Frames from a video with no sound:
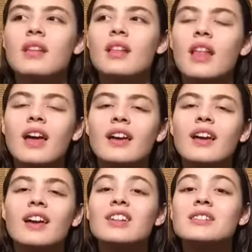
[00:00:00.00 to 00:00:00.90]
like
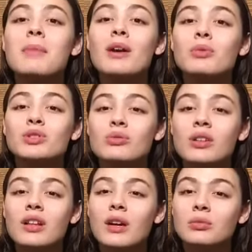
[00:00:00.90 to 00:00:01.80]
it doesn't matter what you
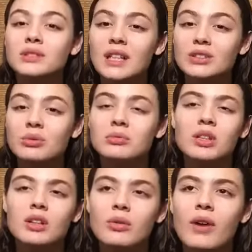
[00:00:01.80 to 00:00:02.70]
look like what size you i'm
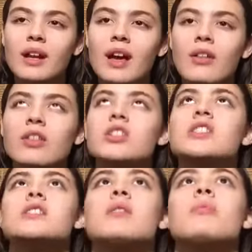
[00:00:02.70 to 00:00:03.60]
telling you right now there's
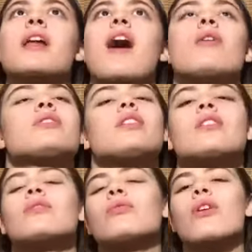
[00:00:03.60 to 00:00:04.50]
someone out
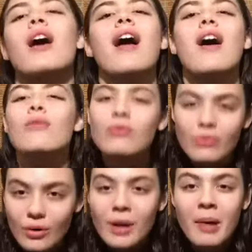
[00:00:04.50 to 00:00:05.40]
there for
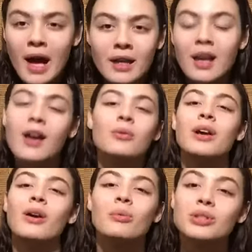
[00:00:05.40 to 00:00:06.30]
everybody i don't
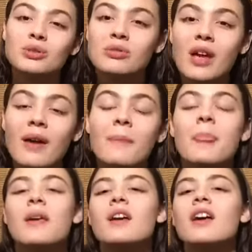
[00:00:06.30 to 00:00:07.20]
care what you say
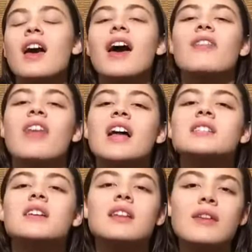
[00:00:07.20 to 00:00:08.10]
and
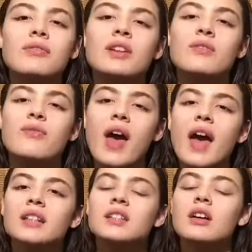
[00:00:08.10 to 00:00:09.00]
that's a definite
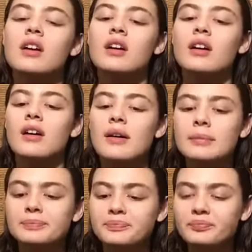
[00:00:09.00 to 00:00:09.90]
fact um